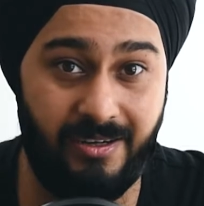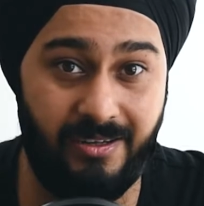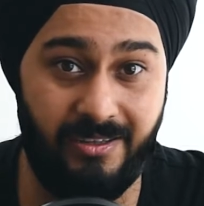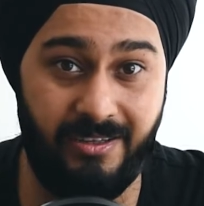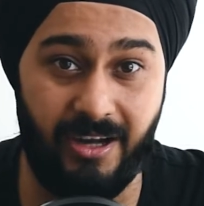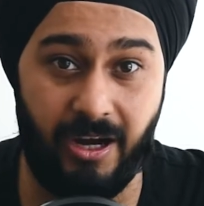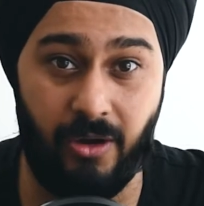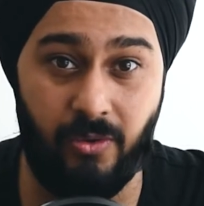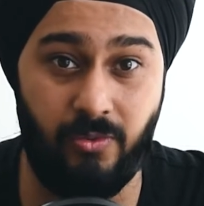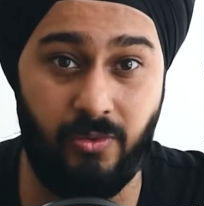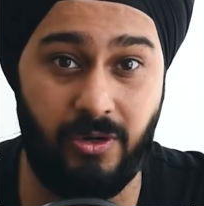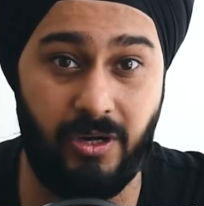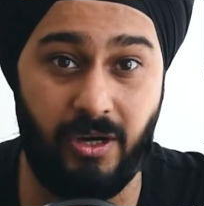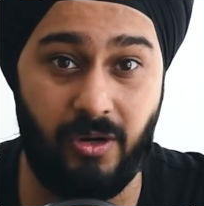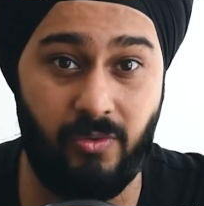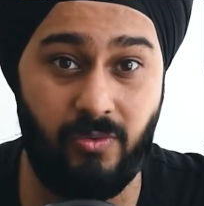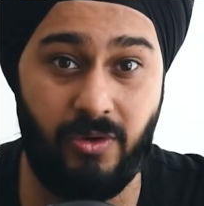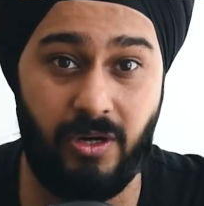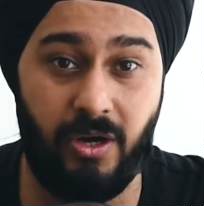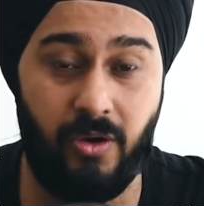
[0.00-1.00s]
down,
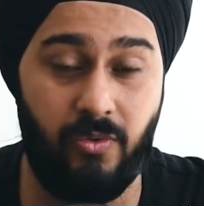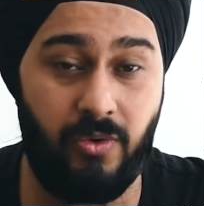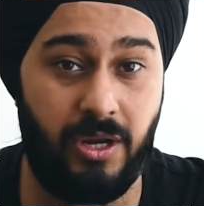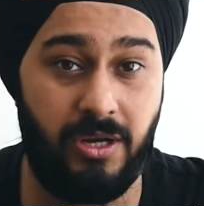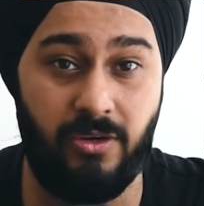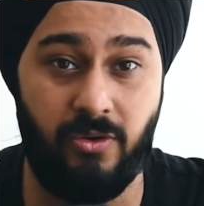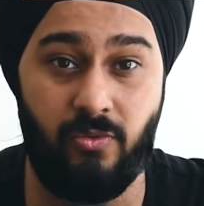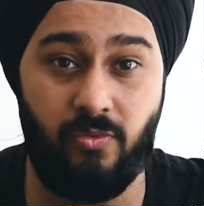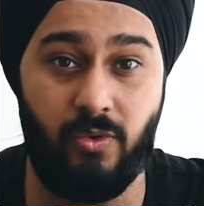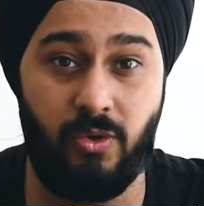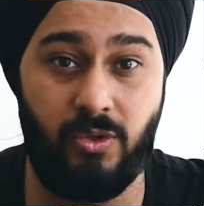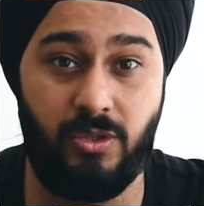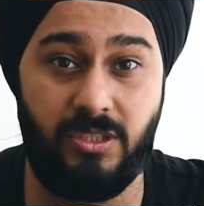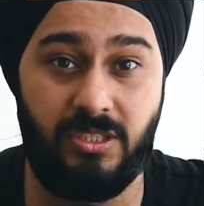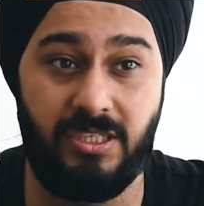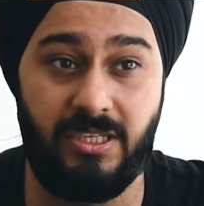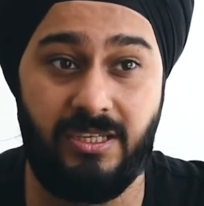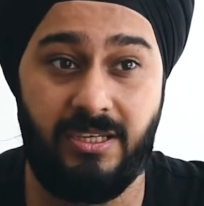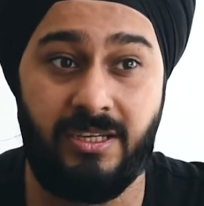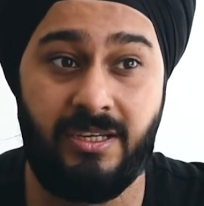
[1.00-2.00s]
and you won't
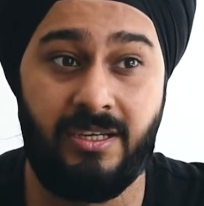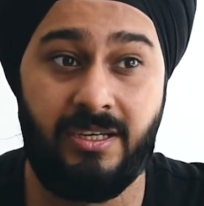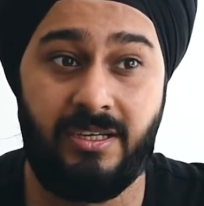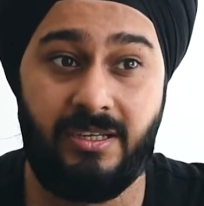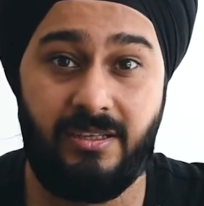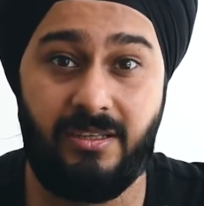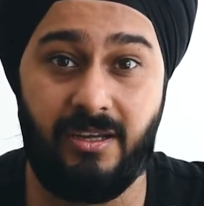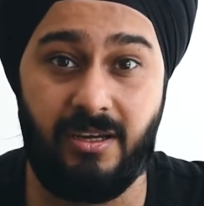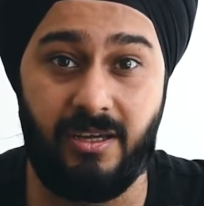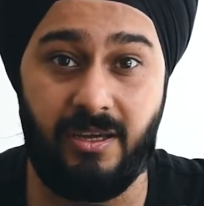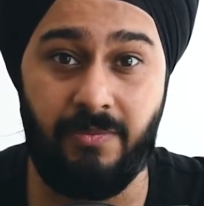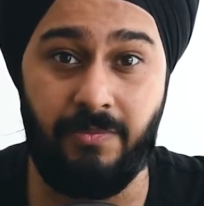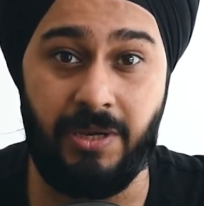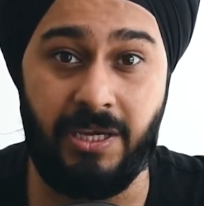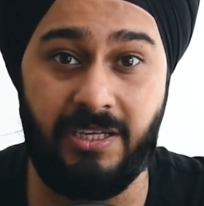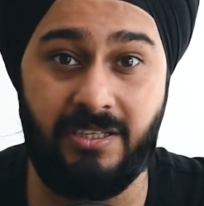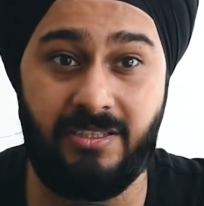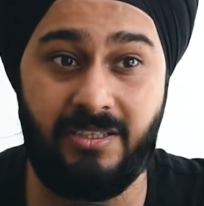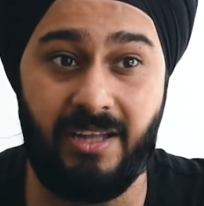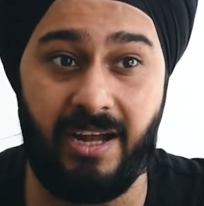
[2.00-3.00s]
see the
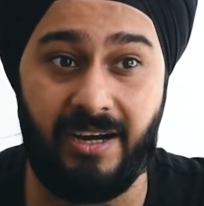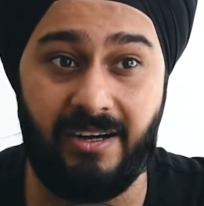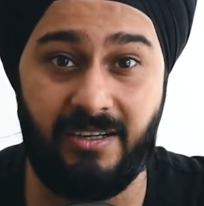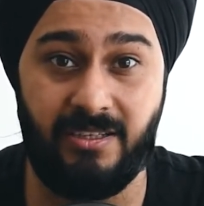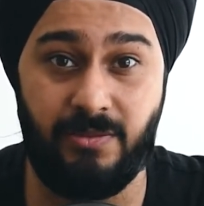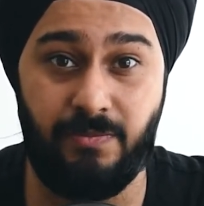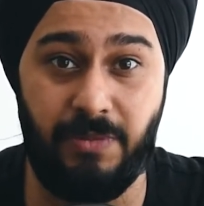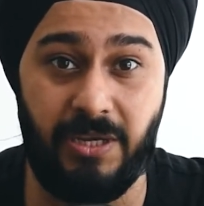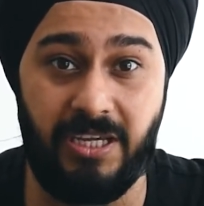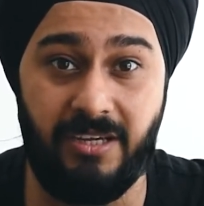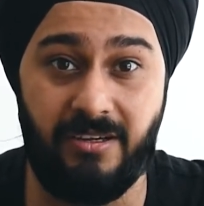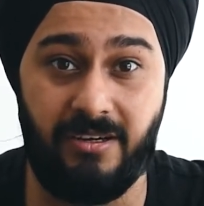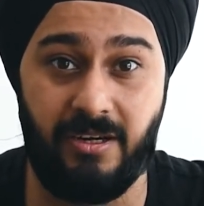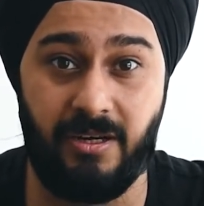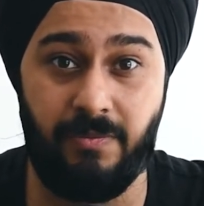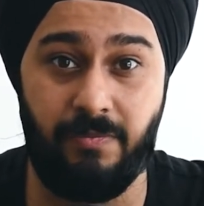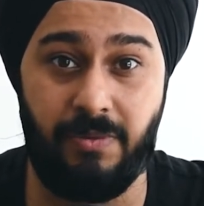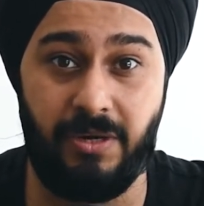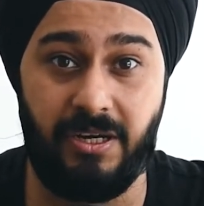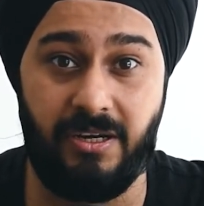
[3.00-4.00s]
image that is being
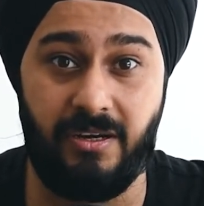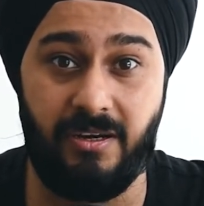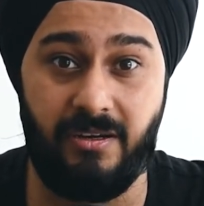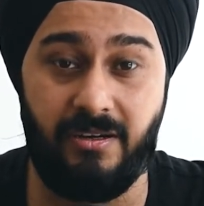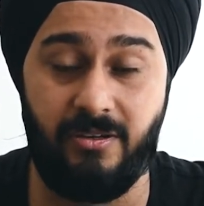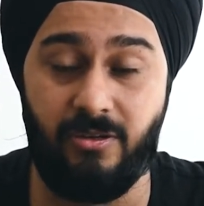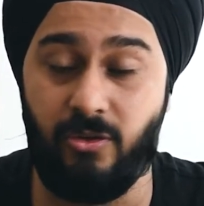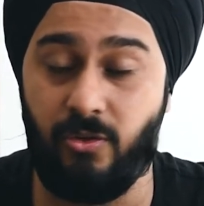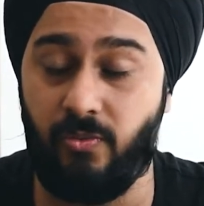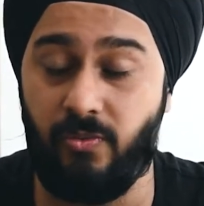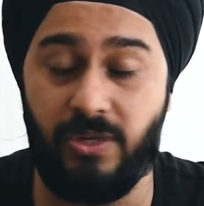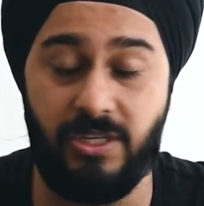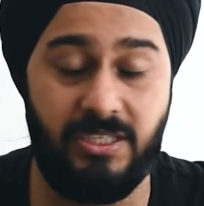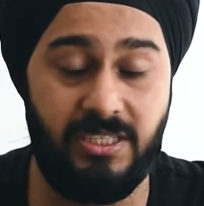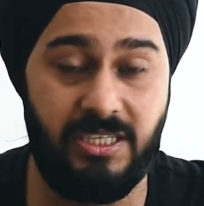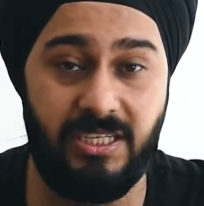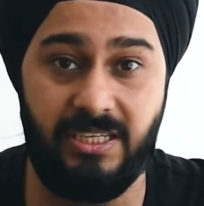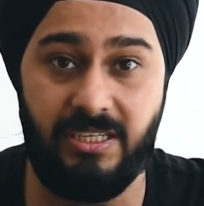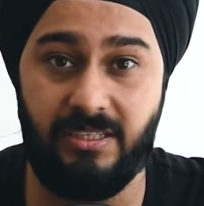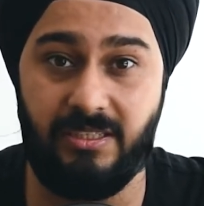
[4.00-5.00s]
repeated. You will
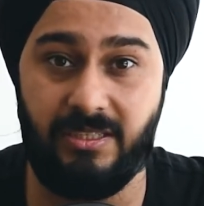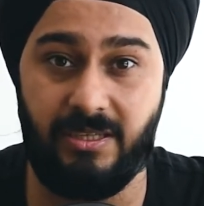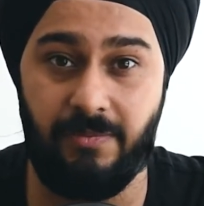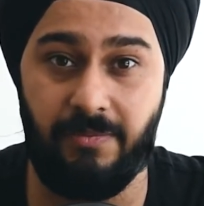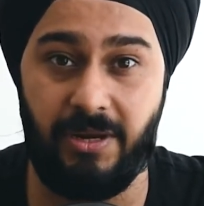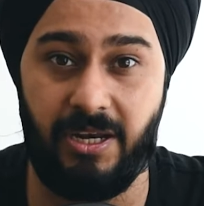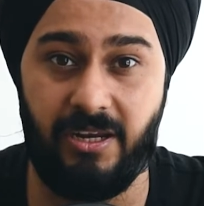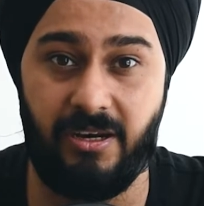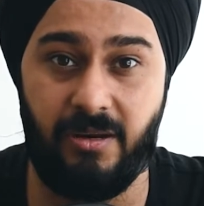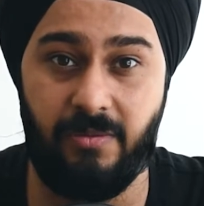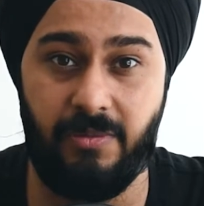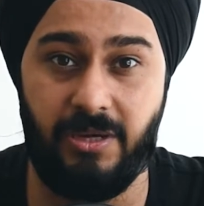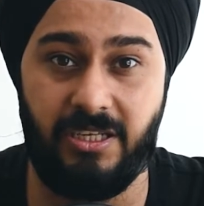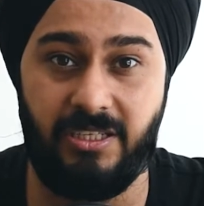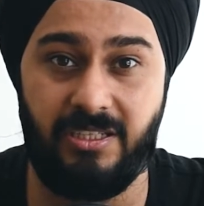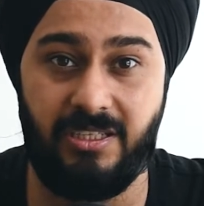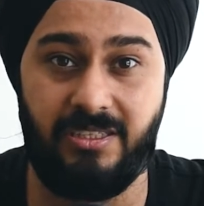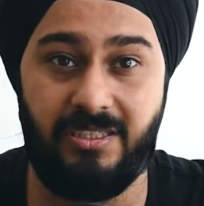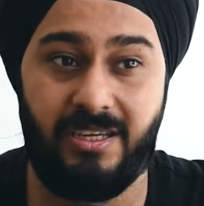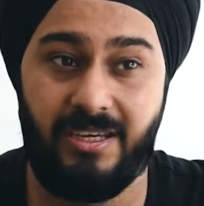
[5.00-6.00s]
see similar
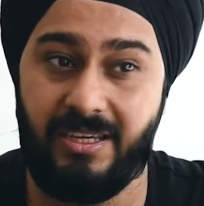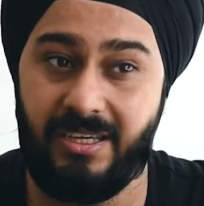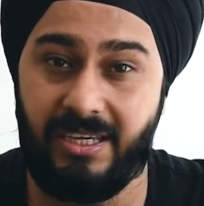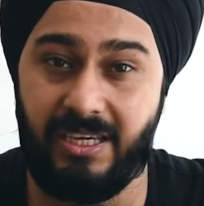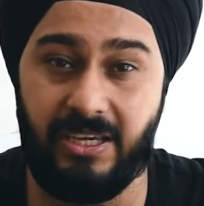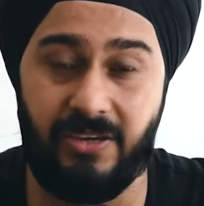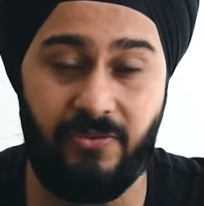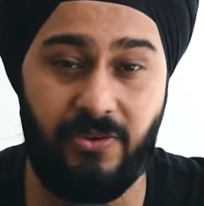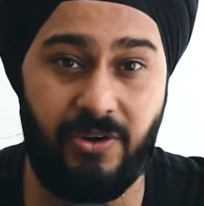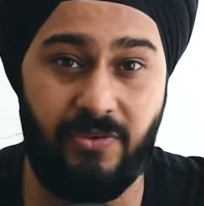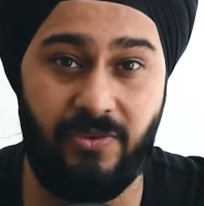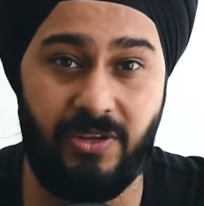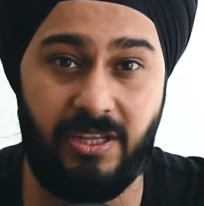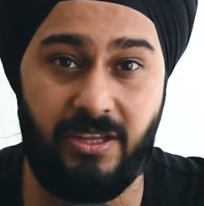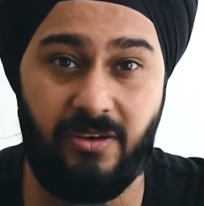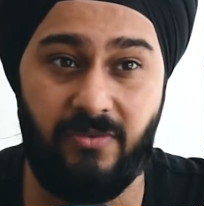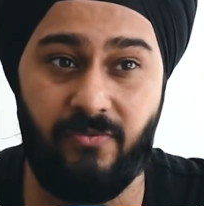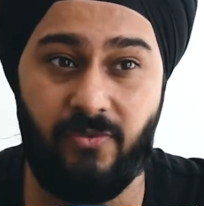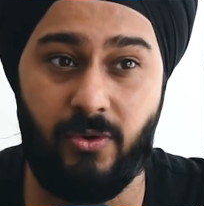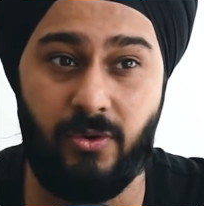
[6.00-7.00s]
images even with
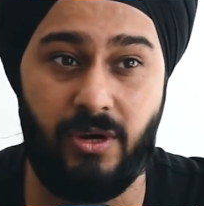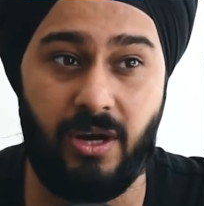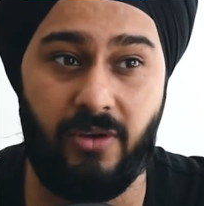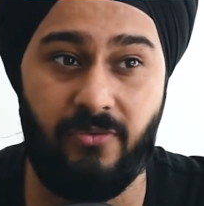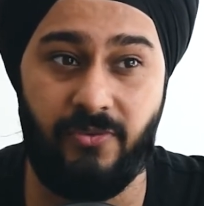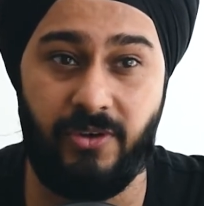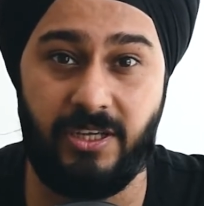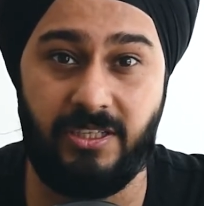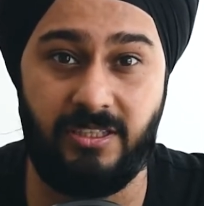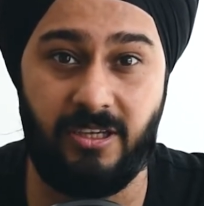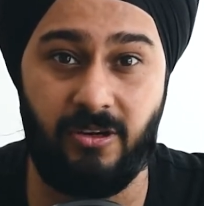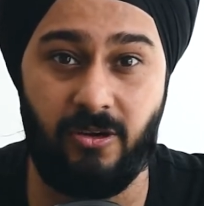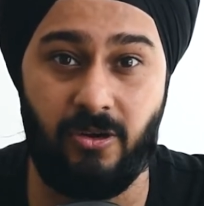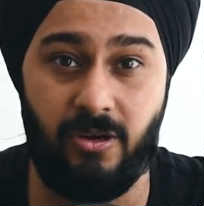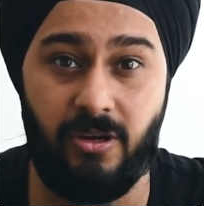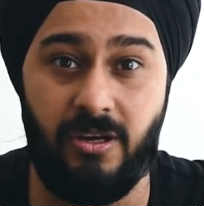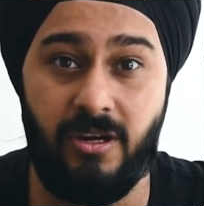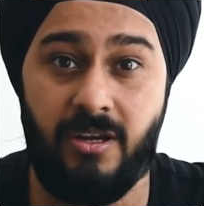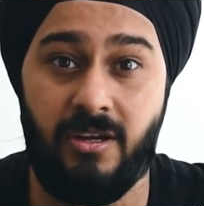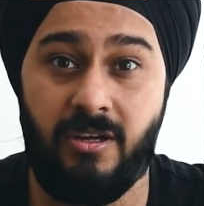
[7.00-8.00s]
infographics and all.